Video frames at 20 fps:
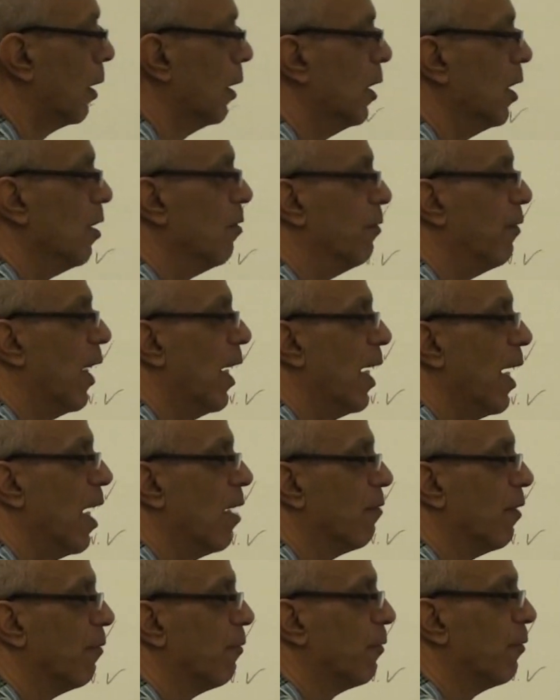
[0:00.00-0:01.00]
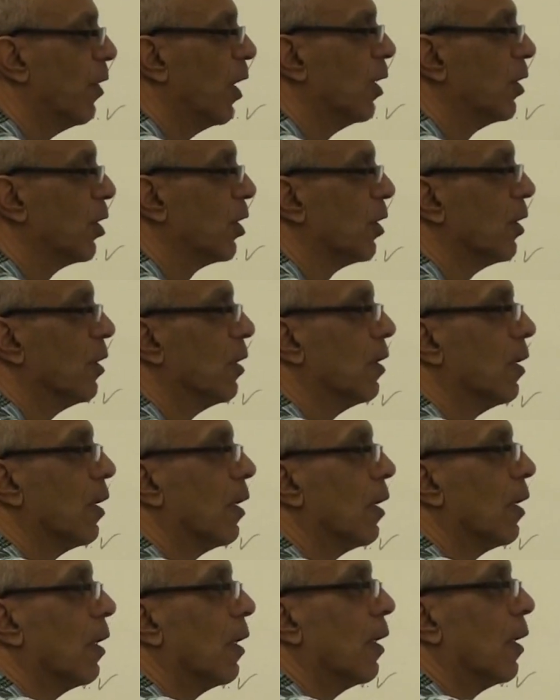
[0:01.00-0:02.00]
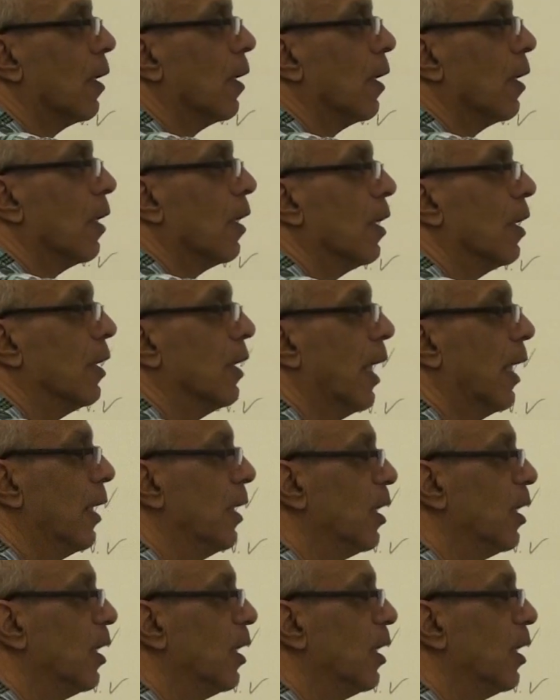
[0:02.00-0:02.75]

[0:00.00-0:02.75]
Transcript: if I have a function that